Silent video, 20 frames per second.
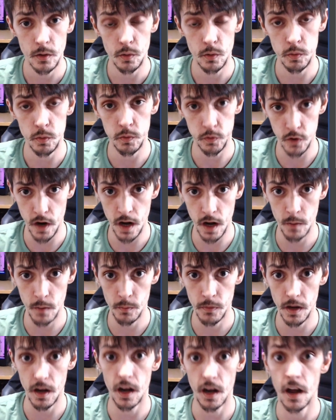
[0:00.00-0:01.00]

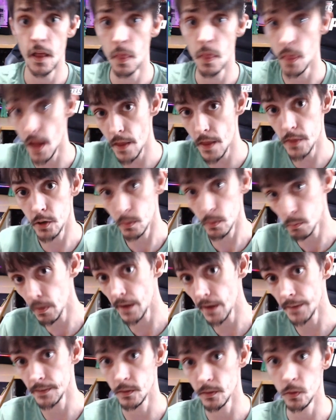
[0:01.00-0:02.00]
from another
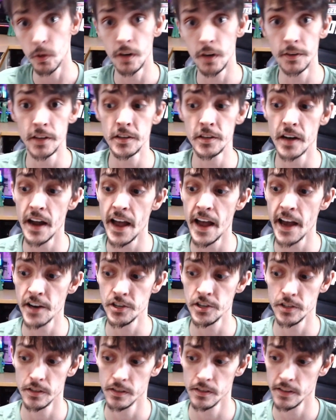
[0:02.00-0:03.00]
button or another
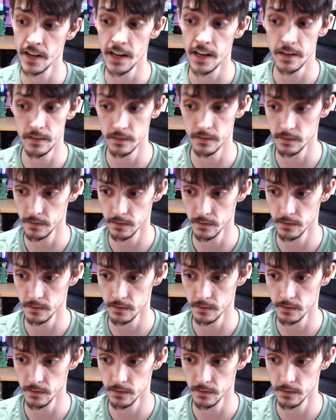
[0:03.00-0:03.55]
action that